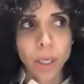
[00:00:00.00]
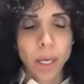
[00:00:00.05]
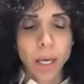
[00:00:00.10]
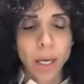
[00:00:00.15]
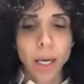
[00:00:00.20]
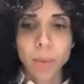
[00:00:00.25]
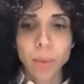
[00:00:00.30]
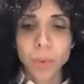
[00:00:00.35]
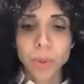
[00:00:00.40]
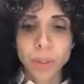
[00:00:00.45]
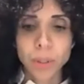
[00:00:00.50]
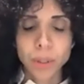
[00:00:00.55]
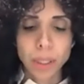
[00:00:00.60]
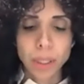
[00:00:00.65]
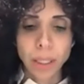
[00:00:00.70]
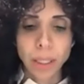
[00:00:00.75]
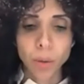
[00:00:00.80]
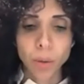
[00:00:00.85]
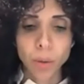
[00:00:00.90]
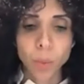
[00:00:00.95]
I wouldn't
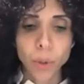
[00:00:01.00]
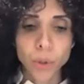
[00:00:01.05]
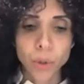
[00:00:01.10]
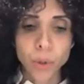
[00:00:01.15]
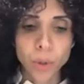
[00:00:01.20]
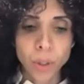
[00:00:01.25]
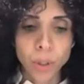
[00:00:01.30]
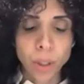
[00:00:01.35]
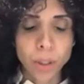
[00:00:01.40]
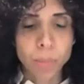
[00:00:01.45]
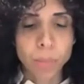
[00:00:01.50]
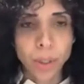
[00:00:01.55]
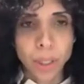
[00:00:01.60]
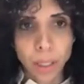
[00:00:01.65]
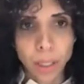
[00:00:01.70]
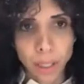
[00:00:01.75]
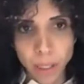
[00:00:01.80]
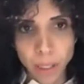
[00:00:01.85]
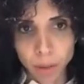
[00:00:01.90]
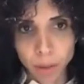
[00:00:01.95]
like, we should not be
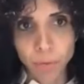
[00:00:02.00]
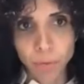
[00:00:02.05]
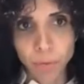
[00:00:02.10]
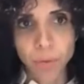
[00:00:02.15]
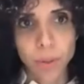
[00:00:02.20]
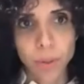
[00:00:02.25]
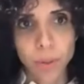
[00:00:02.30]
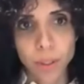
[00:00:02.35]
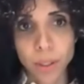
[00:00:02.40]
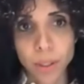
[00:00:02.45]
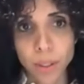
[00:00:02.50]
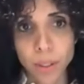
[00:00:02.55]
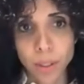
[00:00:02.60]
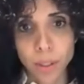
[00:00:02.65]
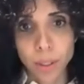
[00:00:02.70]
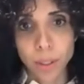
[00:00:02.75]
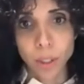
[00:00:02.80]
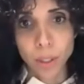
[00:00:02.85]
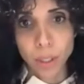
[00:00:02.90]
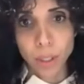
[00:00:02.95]
naive. This
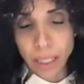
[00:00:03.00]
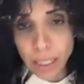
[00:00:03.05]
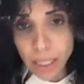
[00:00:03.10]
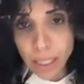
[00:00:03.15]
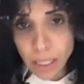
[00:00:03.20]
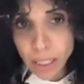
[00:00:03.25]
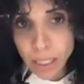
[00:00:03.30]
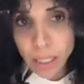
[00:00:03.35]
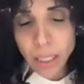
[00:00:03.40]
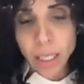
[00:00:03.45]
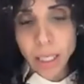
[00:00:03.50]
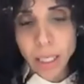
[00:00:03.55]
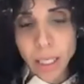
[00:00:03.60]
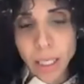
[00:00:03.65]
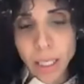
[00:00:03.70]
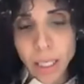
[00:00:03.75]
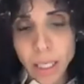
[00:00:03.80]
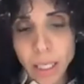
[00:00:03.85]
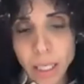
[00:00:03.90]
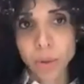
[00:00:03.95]
is not easy.
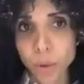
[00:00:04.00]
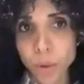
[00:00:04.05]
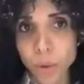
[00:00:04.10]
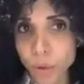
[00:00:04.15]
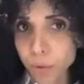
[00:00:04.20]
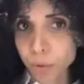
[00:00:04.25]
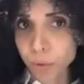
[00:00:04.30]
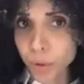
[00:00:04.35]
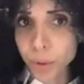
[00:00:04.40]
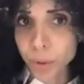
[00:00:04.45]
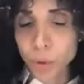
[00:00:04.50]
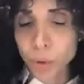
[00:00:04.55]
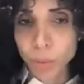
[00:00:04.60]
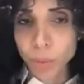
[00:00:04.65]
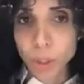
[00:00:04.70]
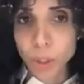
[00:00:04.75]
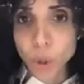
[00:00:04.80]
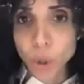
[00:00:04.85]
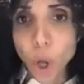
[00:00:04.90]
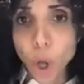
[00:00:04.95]
And in order for it to
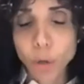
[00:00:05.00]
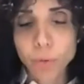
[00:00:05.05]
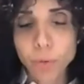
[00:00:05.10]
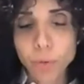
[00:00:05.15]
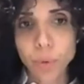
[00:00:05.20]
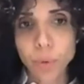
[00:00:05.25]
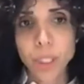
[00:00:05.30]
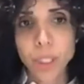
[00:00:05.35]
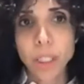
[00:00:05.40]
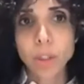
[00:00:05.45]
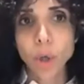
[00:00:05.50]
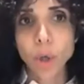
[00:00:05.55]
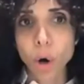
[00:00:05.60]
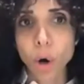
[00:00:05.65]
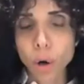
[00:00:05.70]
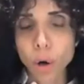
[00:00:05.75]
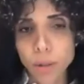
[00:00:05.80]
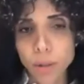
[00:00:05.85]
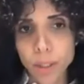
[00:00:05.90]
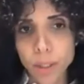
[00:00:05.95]
be solved, you need
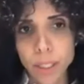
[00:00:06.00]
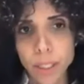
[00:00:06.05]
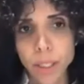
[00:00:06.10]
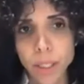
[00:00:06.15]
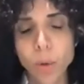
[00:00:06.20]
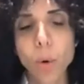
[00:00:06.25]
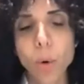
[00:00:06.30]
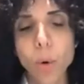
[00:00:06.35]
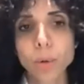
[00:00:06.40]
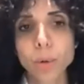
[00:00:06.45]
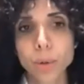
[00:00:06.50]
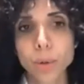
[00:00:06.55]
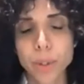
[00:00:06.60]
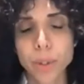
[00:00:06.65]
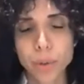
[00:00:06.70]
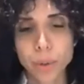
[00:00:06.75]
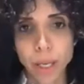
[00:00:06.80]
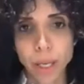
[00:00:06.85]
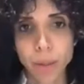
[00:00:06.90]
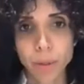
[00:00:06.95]
all the stakeholders
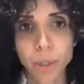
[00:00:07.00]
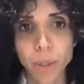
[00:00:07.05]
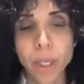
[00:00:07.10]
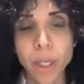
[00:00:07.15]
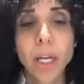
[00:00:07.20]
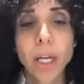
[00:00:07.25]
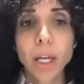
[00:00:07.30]
together.